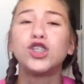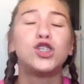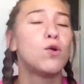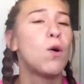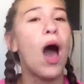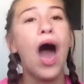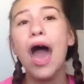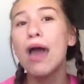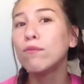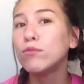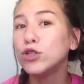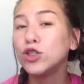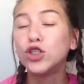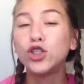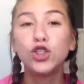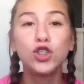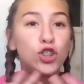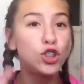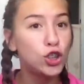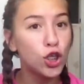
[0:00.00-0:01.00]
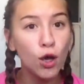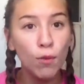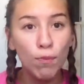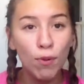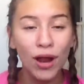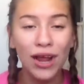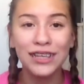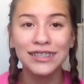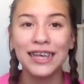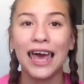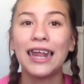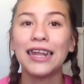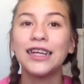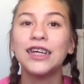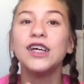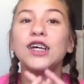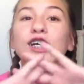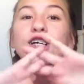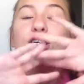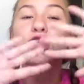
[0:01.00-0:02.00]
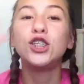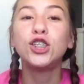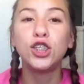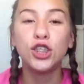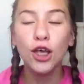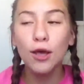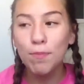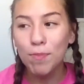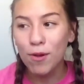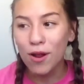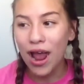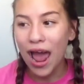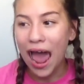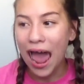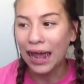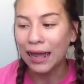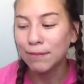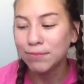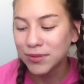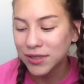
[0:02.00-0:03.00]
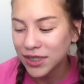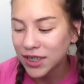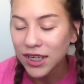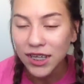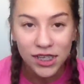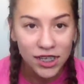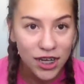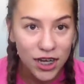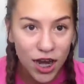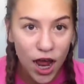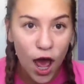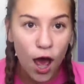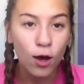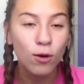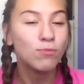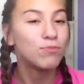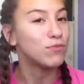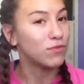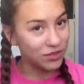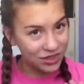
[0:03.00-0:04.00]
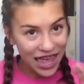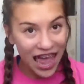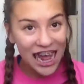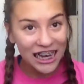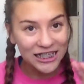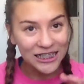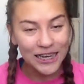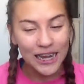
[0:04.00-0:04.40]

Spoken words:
So I was super excited, super hyped, that